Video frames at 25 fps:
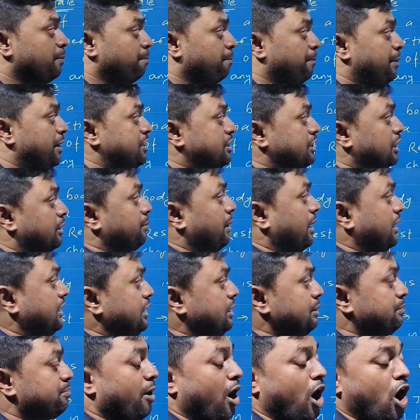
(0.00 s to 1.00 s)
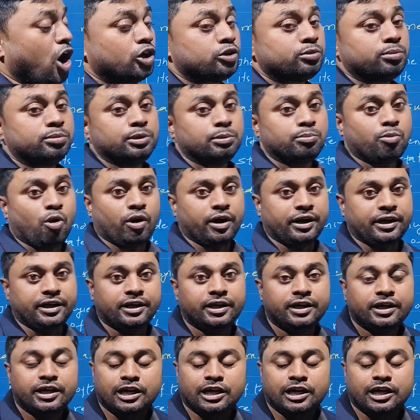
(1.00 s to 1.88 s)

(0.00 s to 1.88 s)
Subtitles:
measured by the mass of the body.